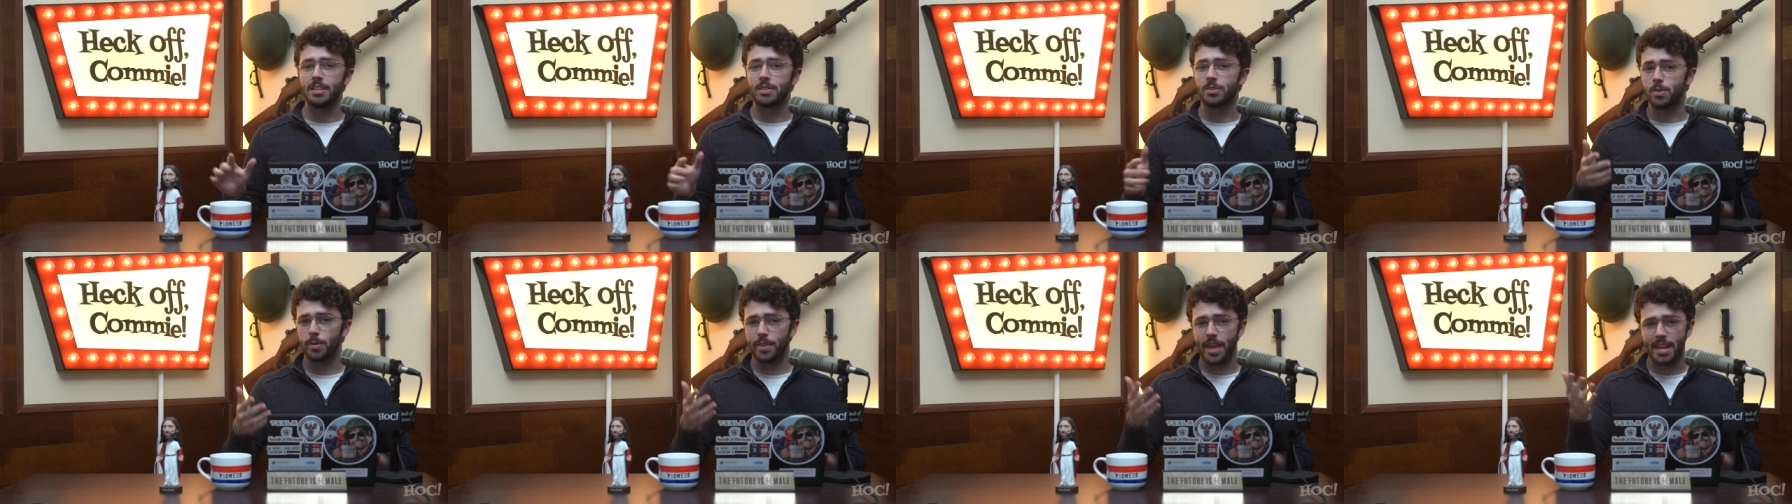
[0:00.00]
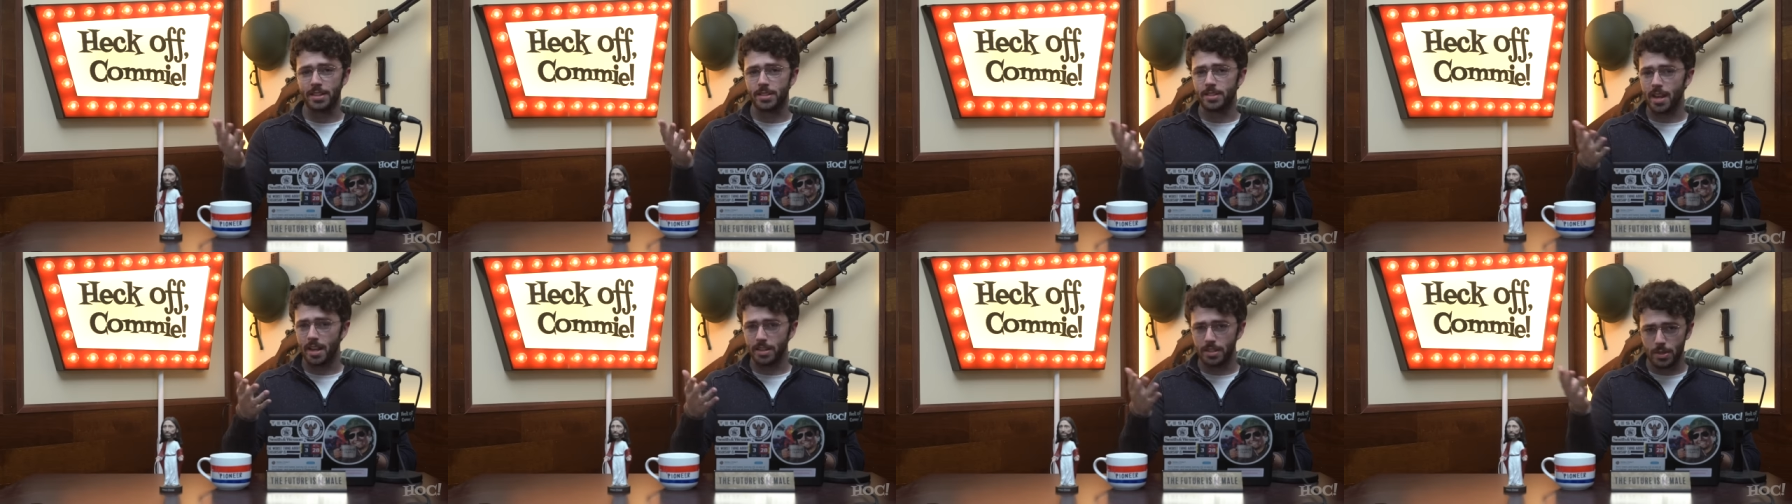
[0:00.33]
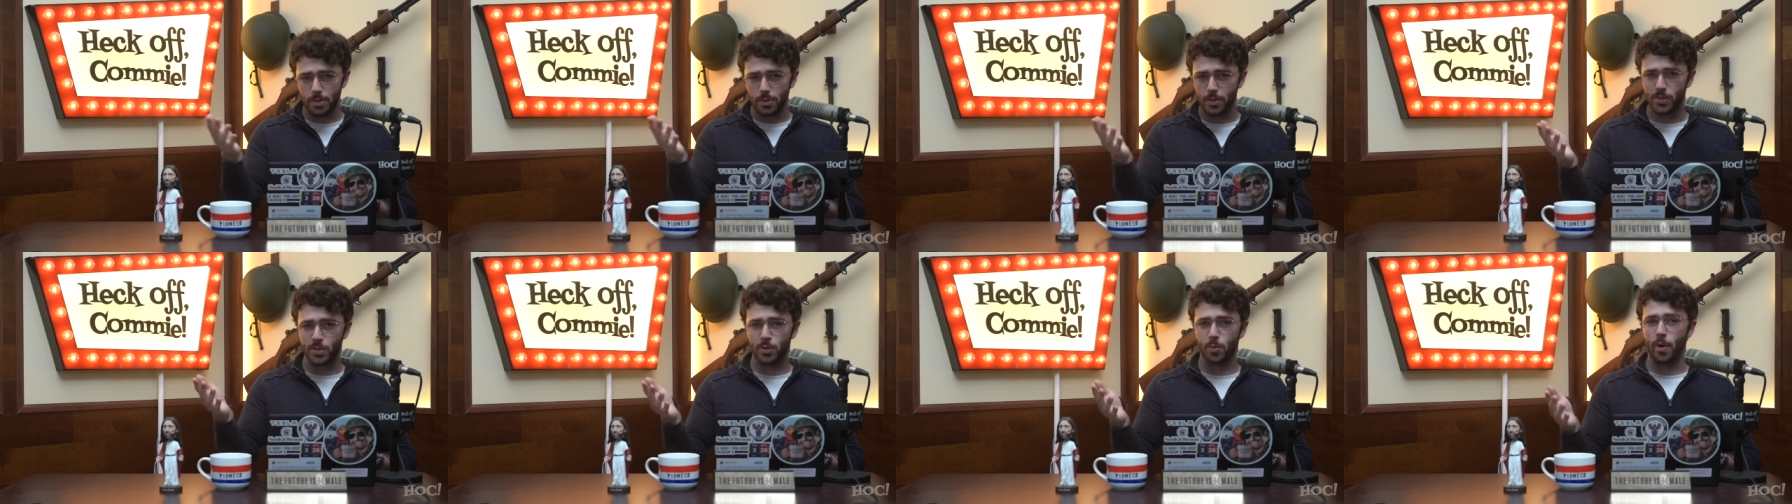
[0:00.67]
So that's on you
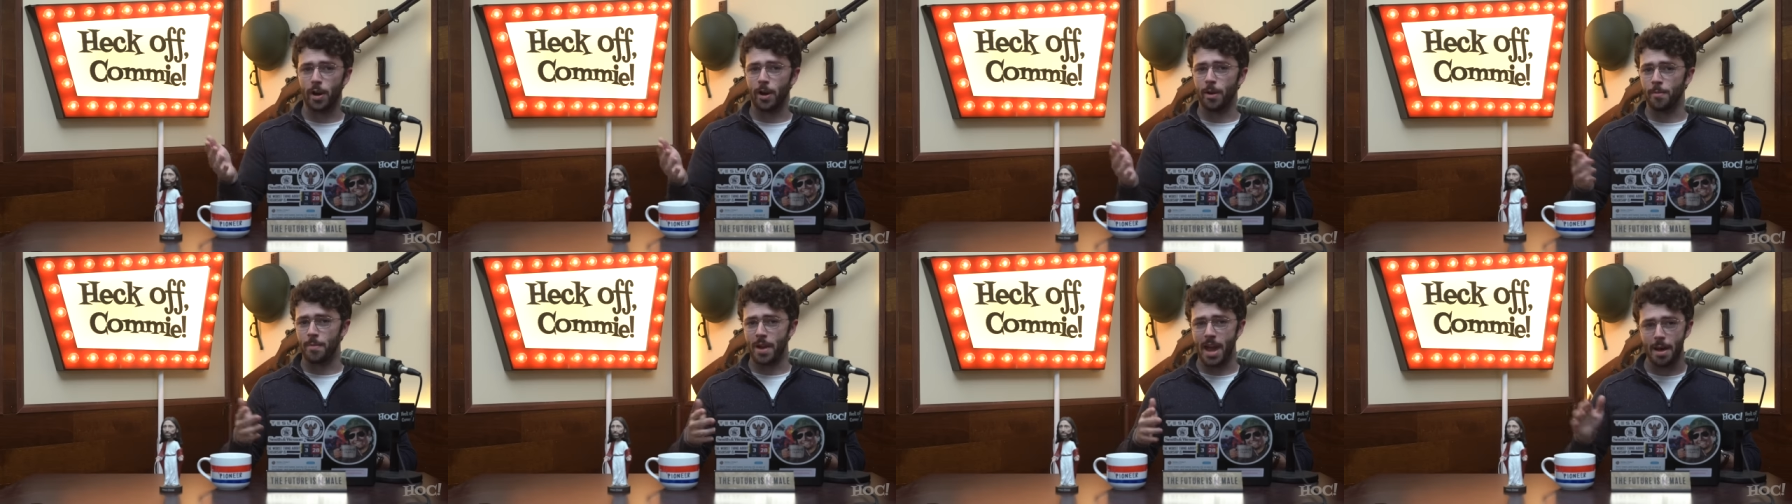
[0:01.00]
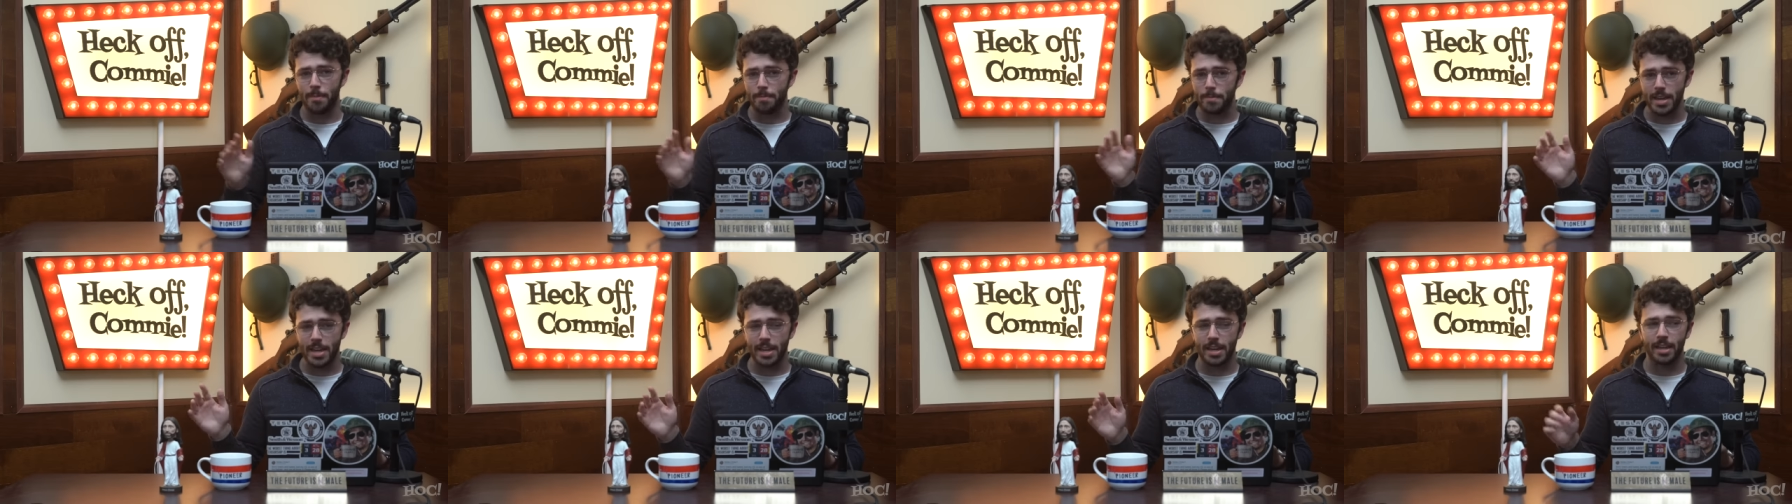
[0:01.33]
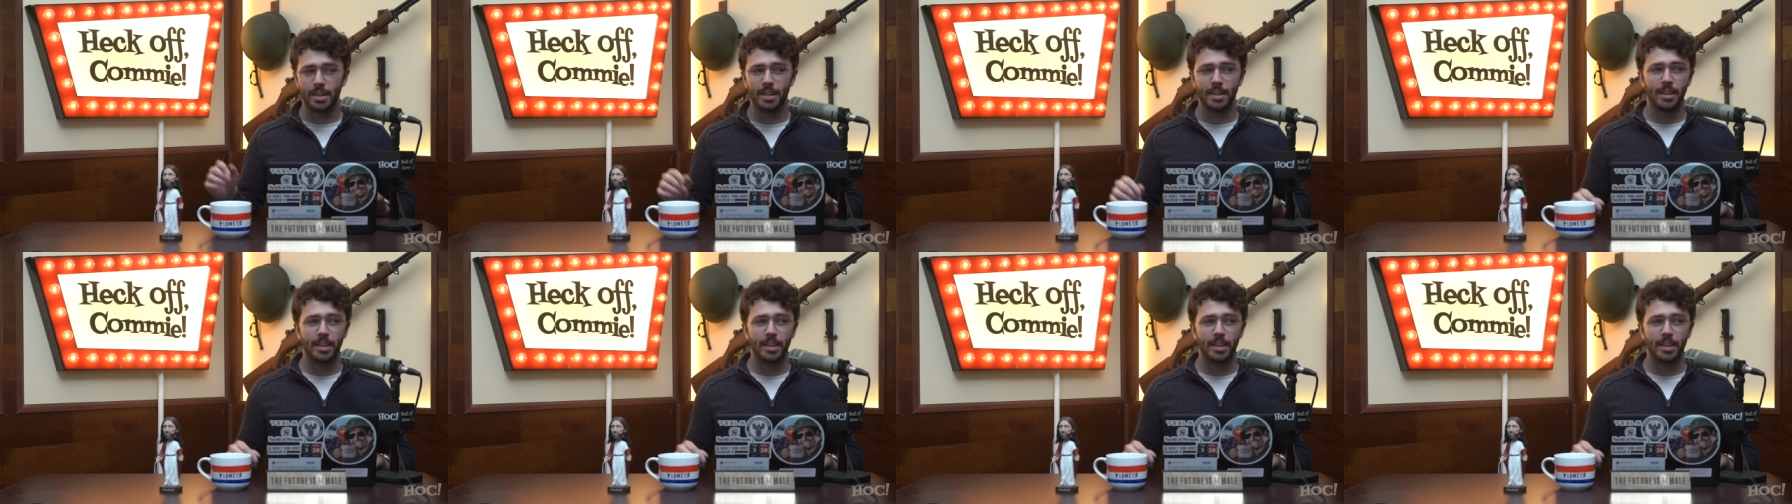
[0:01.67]
to square, not me.